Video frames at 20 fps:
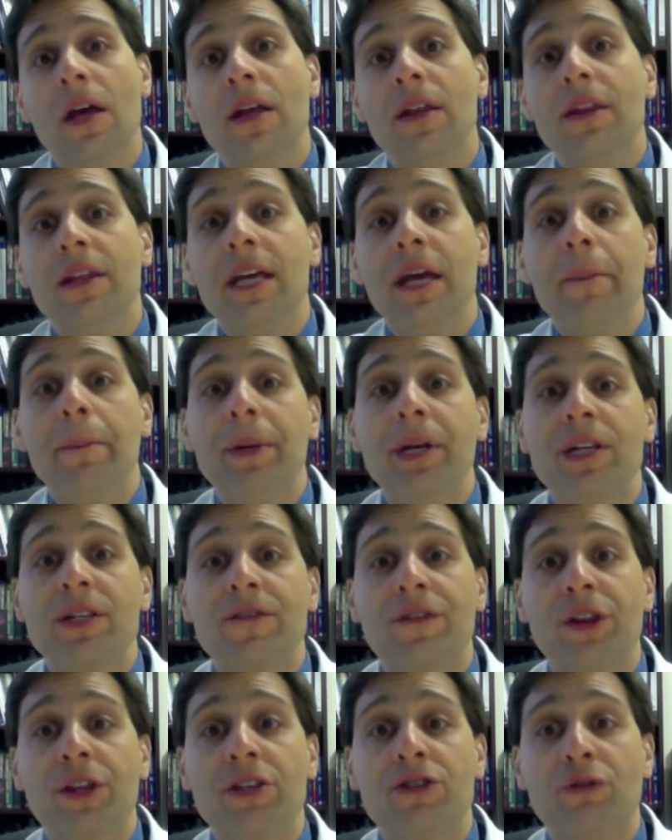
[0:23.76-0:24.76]
The impetus
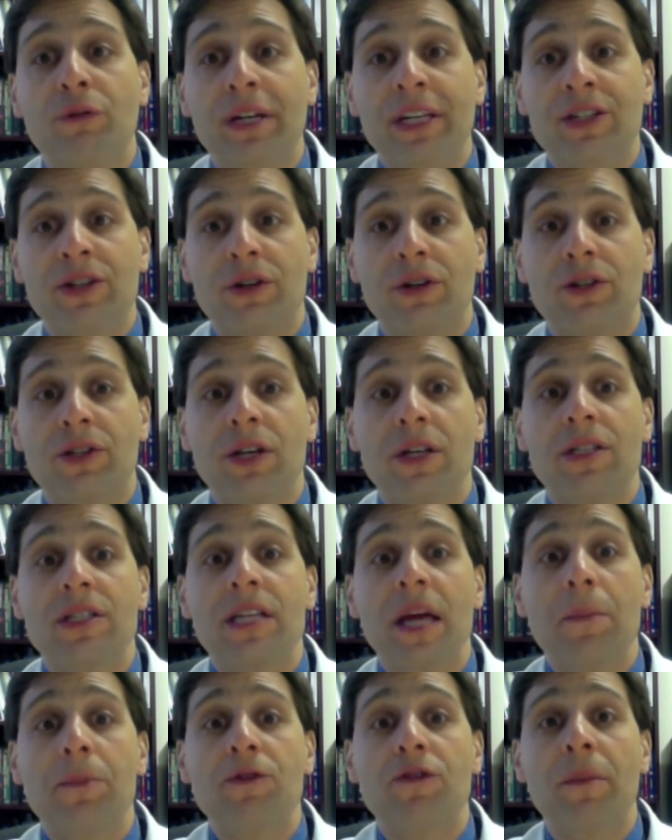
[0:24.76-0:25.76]
for this research
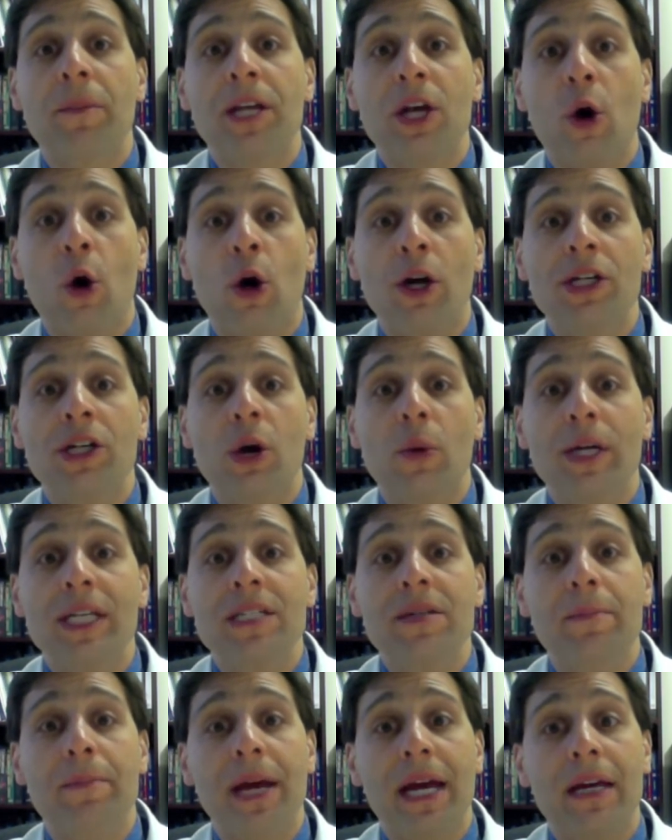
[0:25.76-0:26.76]
stems from the ongoing
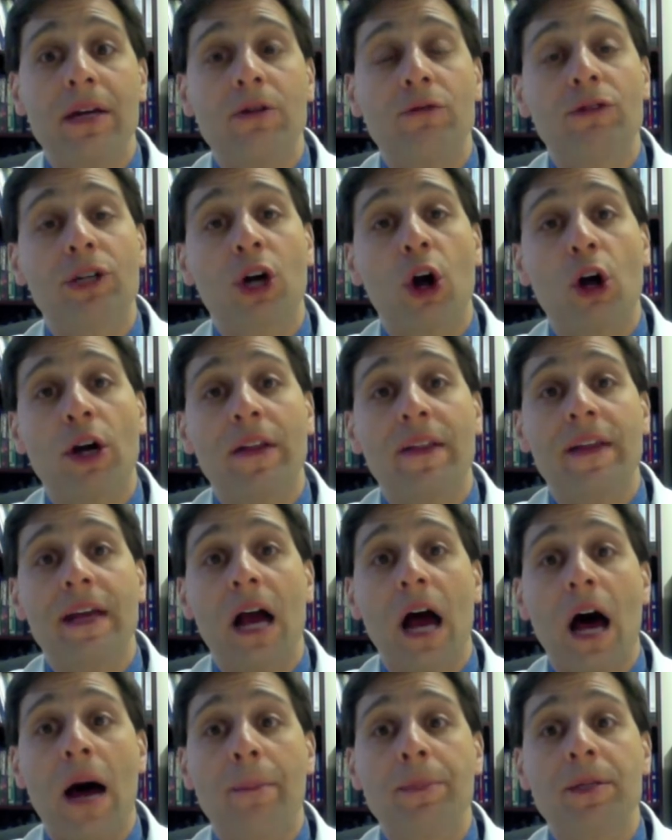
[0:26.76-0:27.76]
debate regarding the
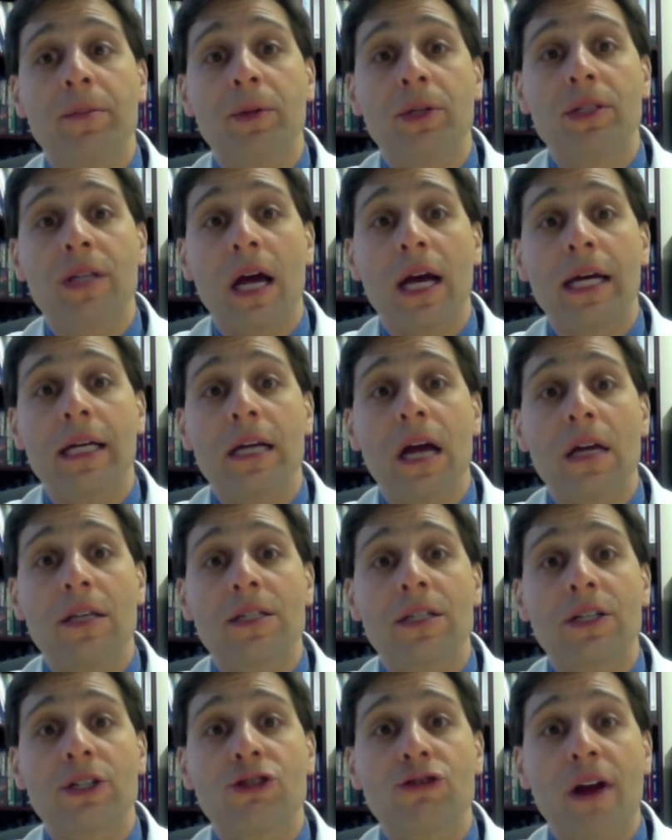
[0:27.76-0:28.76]
optimal
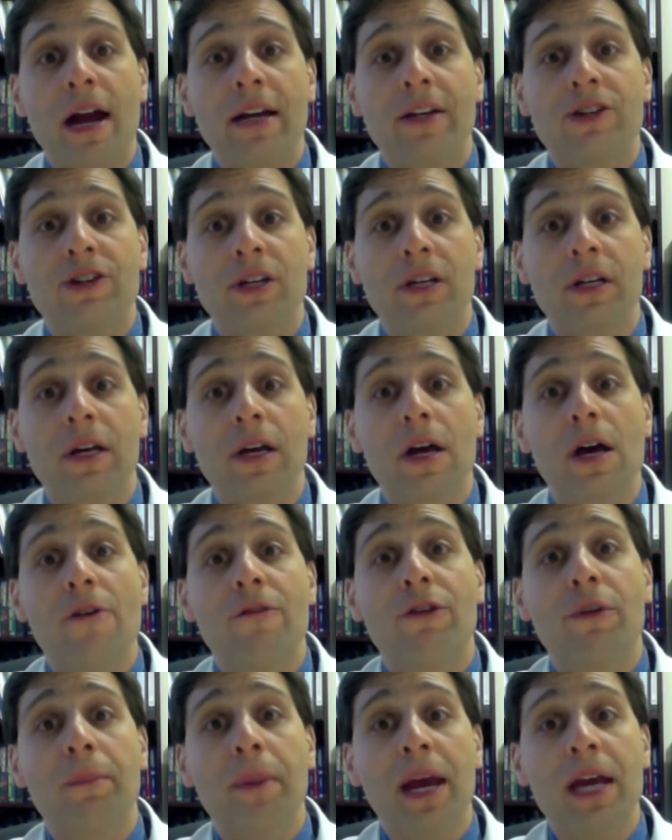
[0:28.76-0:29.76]
diagnostic strategy
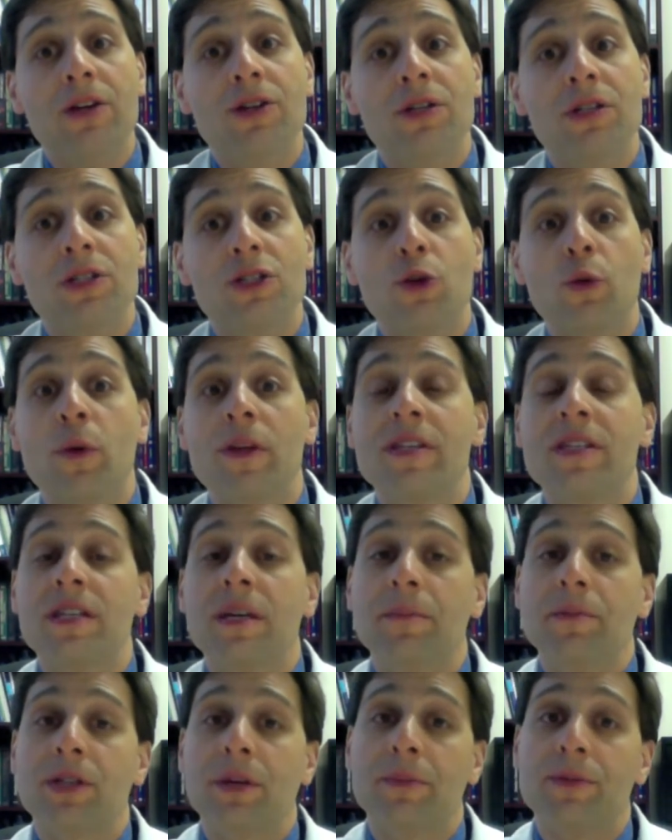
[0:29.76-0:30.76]
for patients with
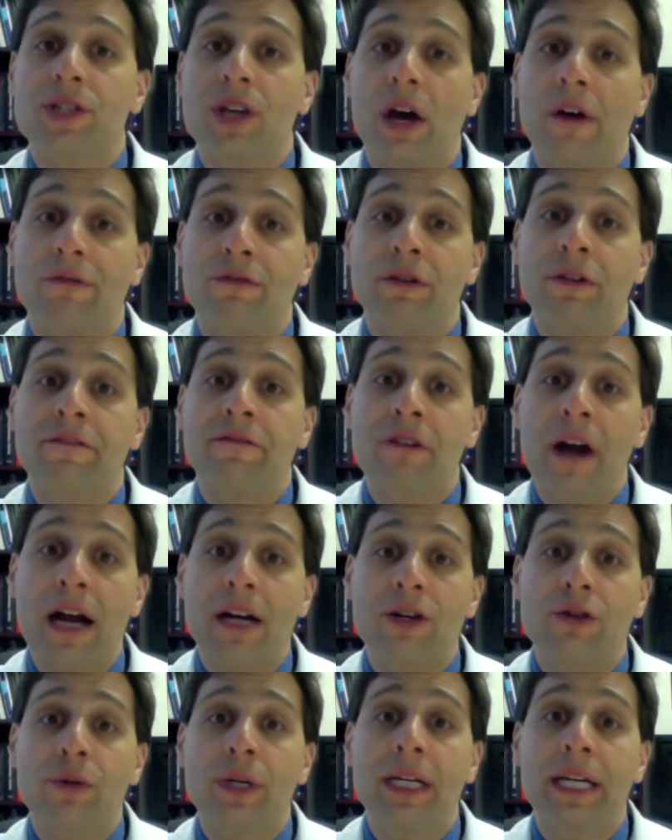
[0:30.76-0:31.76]
symptoms of
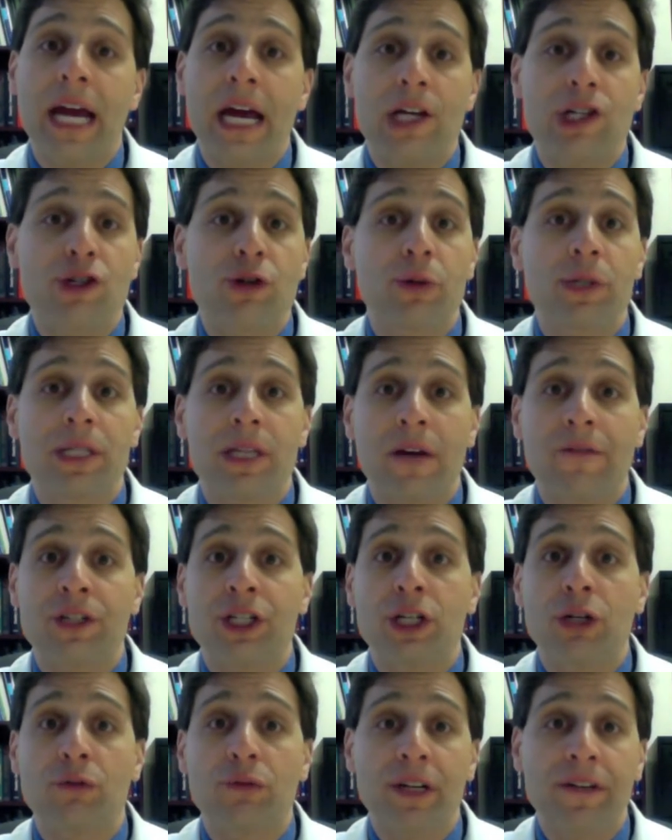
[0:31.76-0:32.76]
refractory
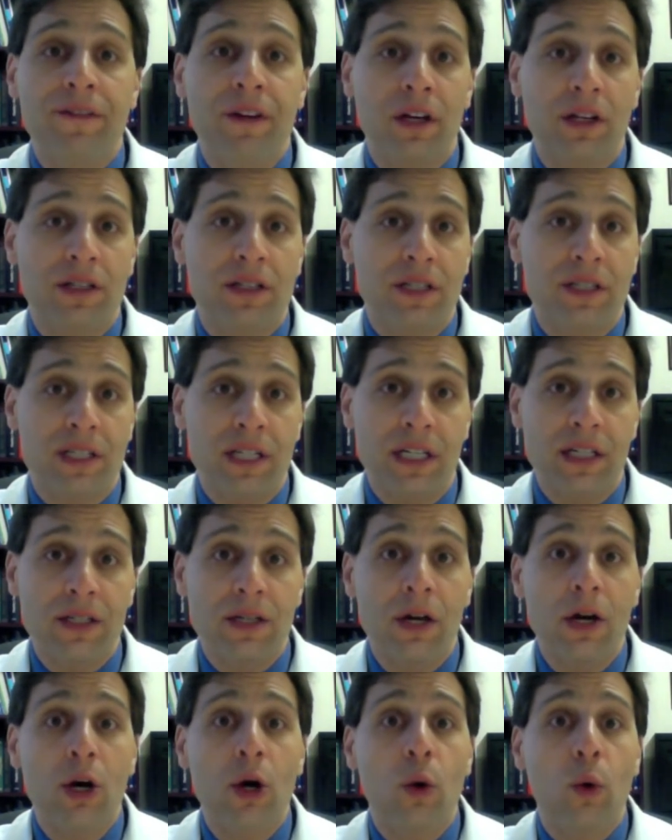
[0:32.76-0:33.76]
gastroesophageal reflux disease,
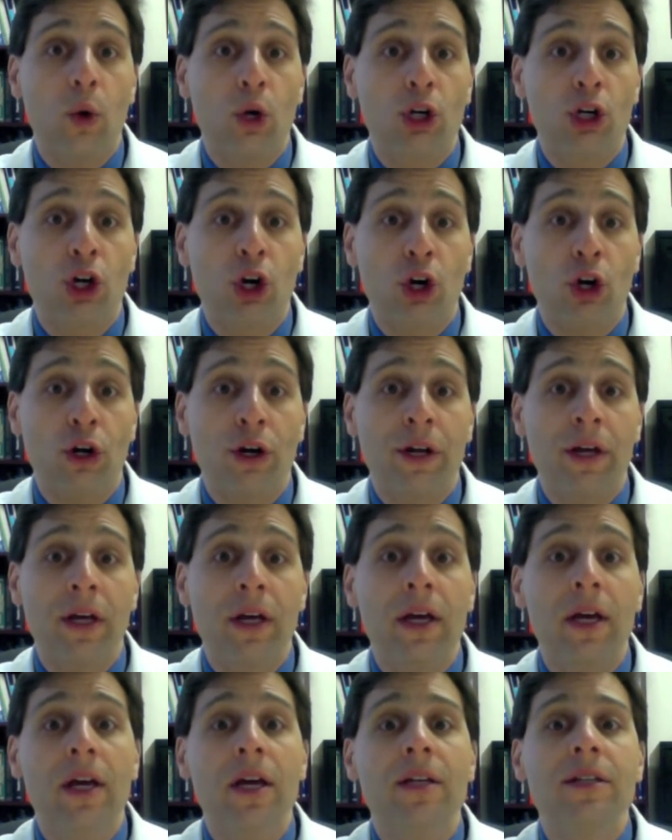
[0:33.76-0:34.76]
or GERD,
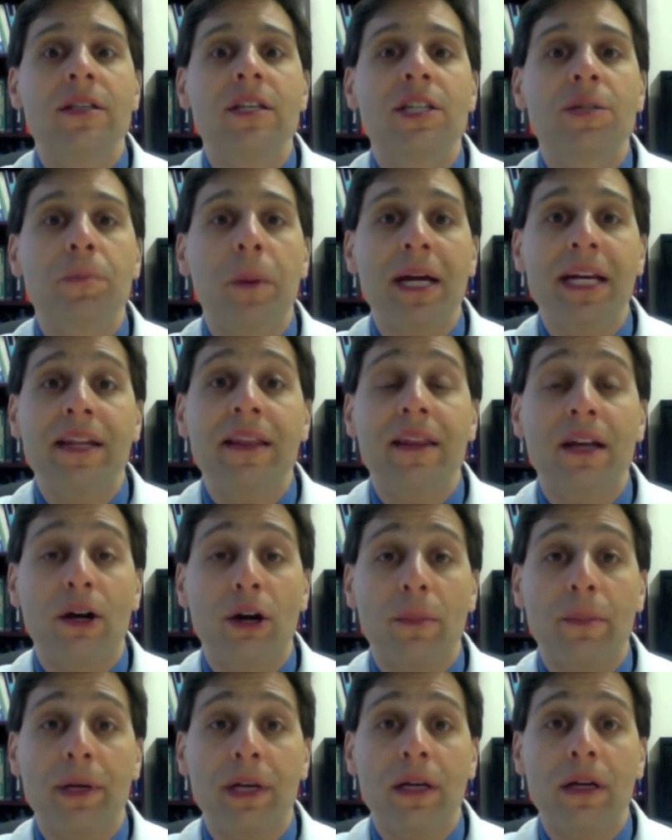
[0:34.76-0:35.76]
despite
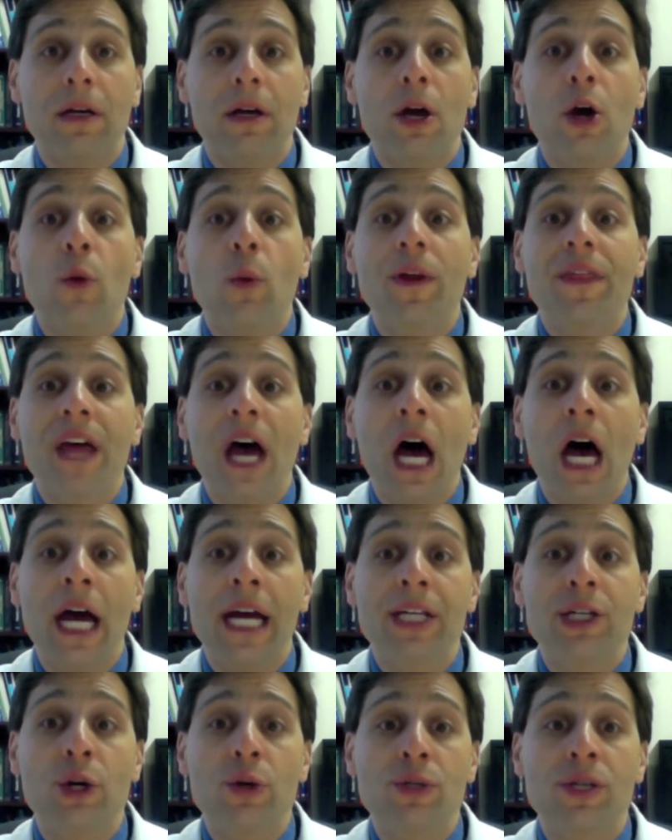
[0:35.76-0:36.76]
therapy with high
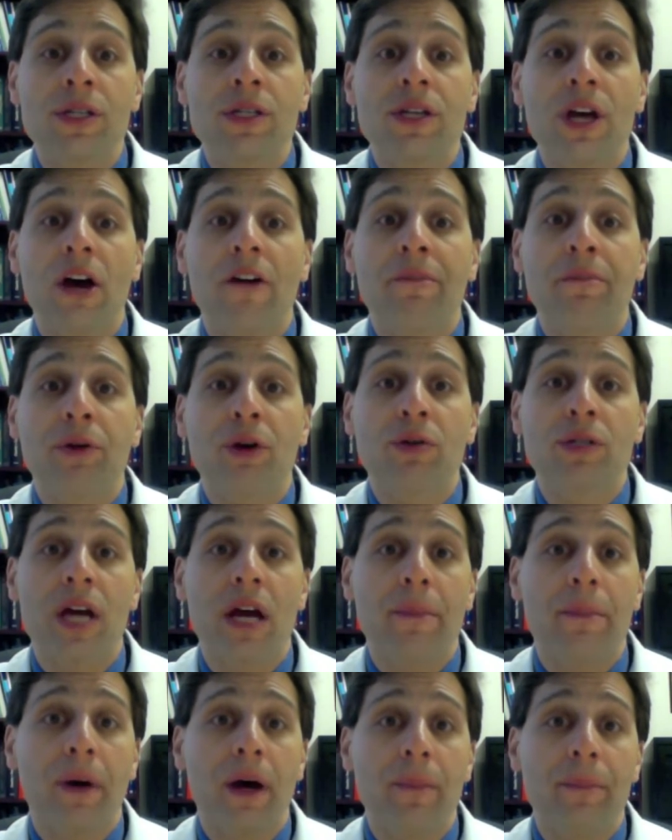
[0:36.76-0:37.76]
doses of
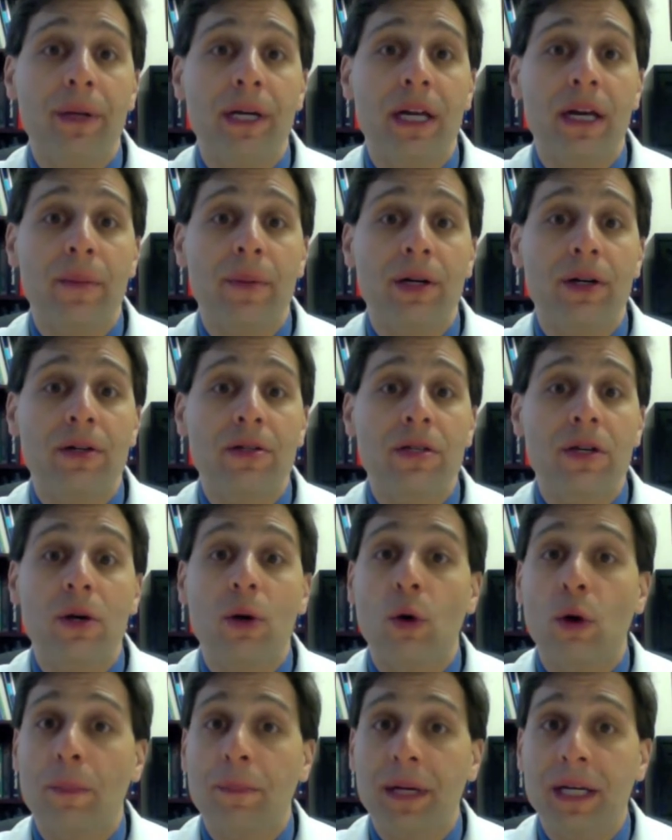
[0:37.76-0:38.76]
proton pump inhibitors,
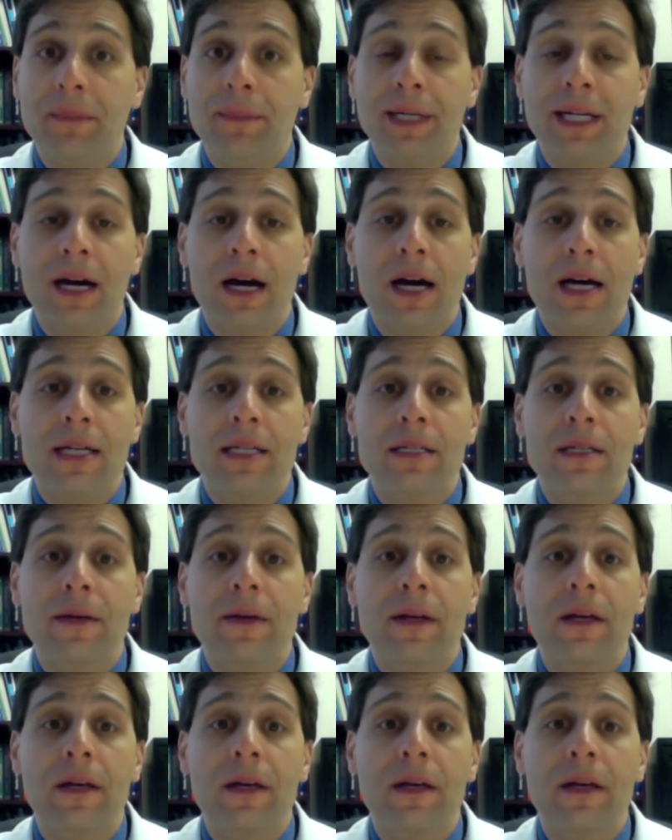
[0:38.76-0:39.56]
or PPIs.